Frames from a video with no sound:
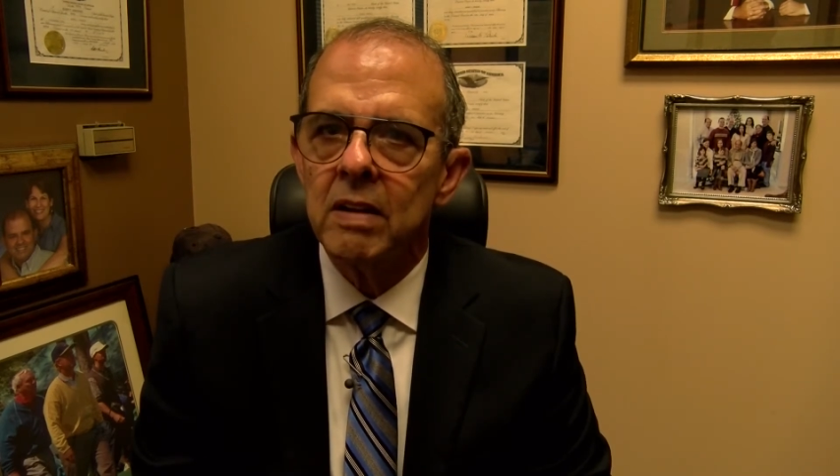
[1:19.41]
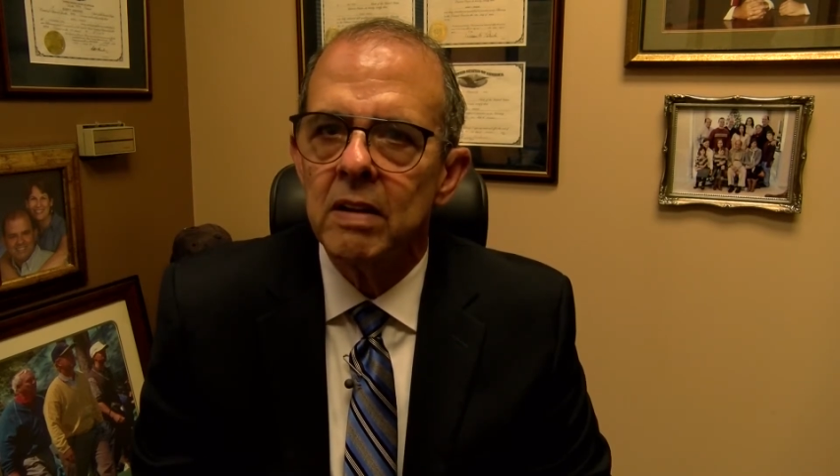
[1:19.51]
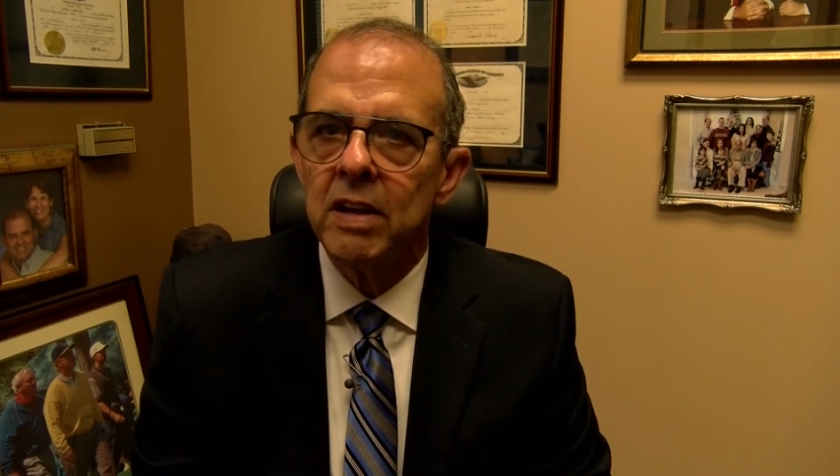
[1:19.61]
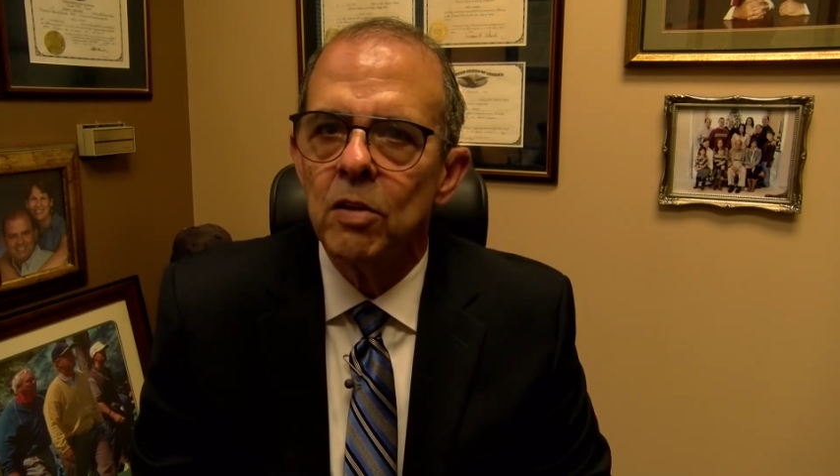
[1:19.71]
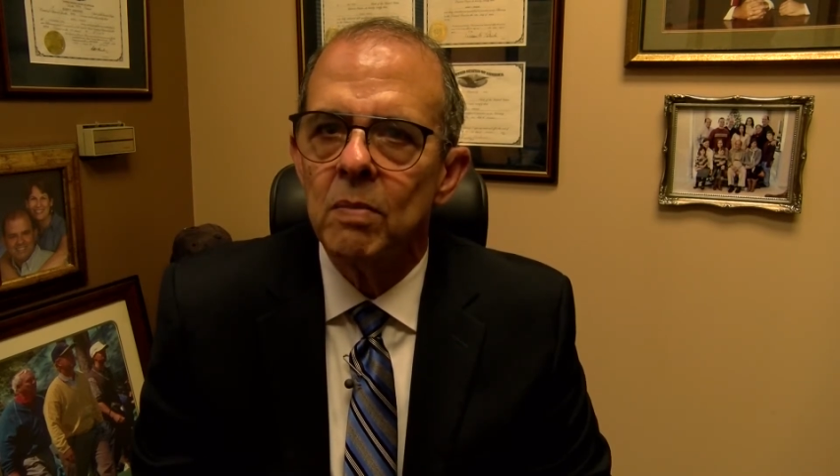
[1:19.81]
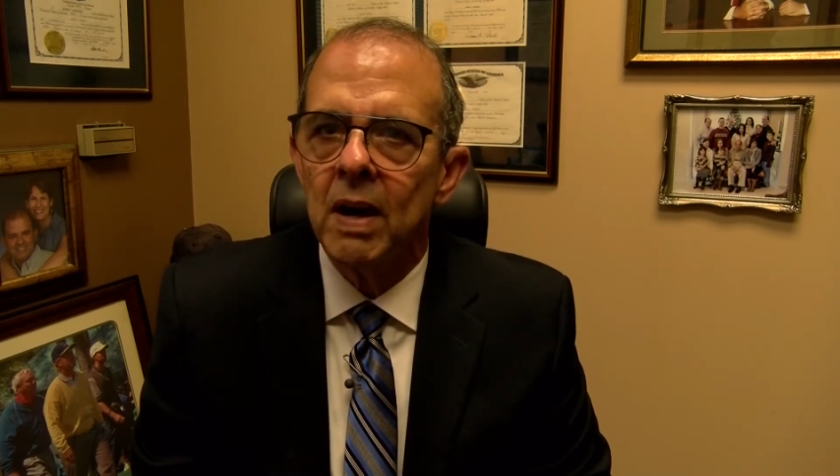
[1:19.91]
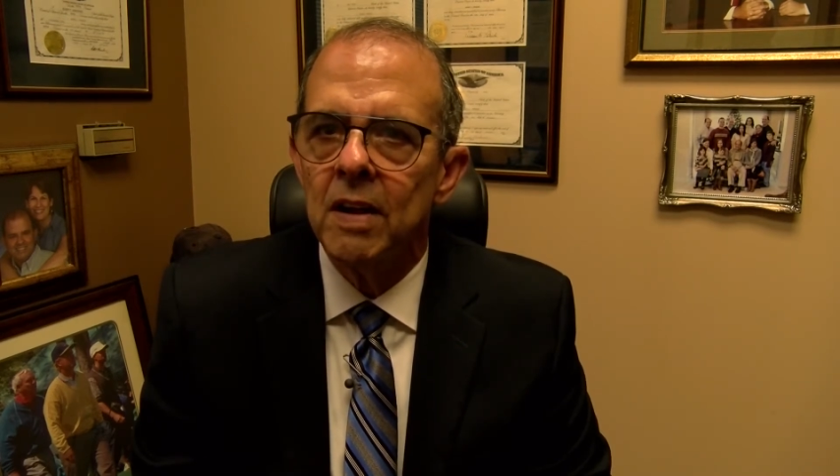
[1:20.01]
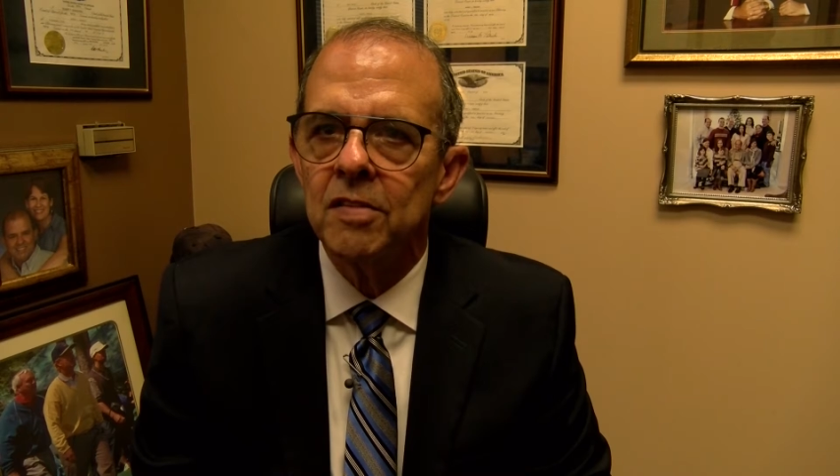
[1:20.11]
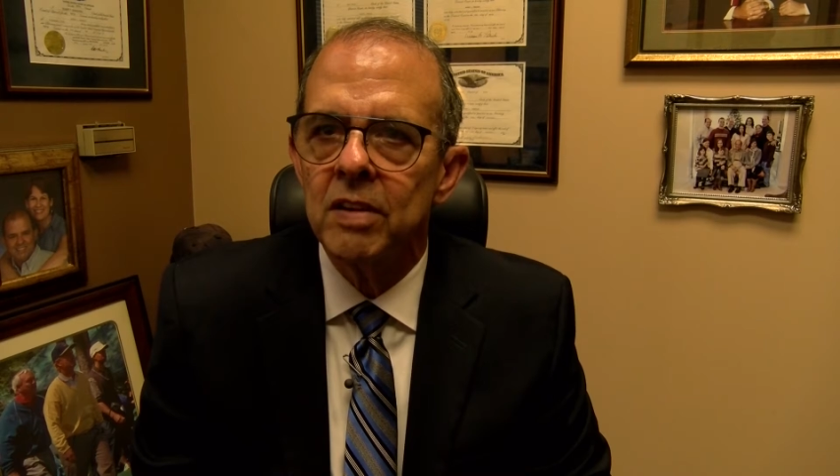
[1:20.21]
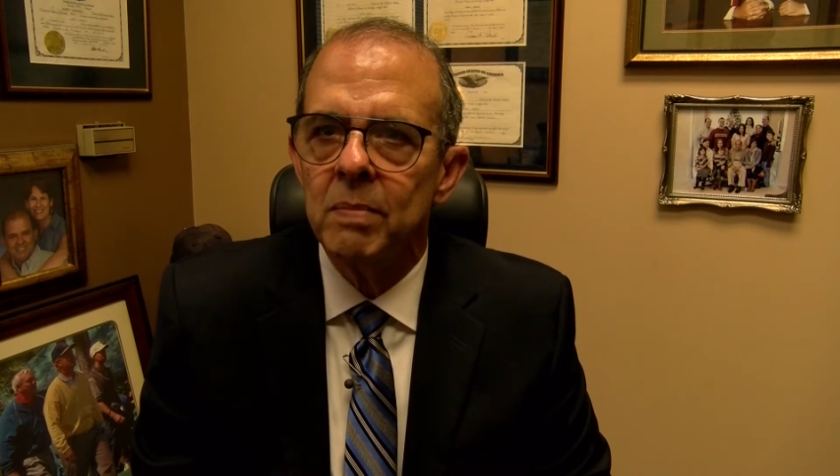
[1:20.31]
legal
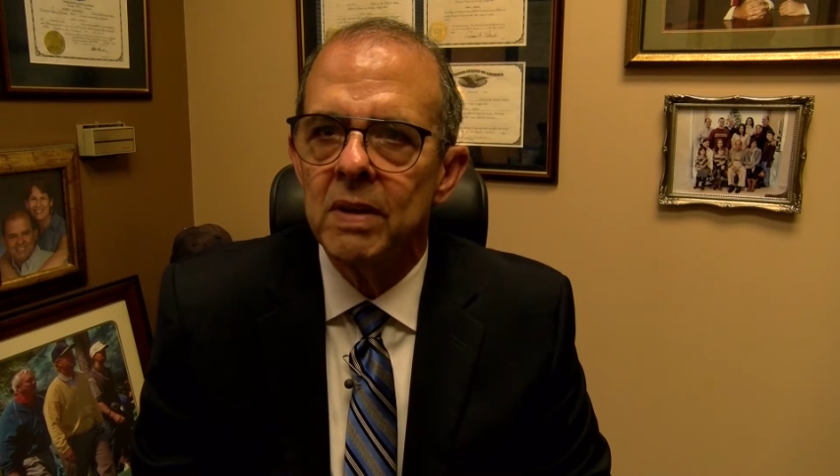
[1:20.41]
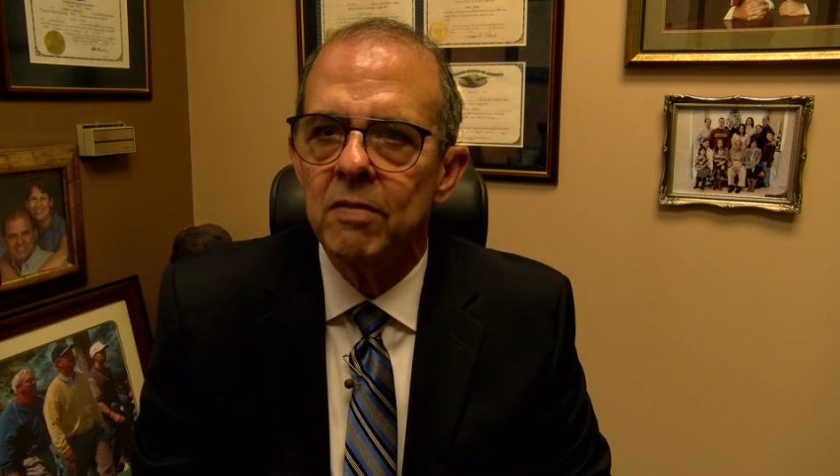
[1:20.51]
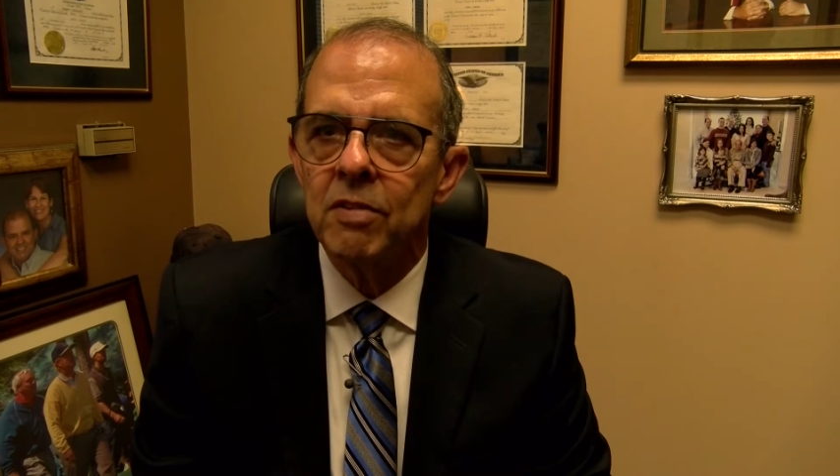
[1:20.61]
minds can be of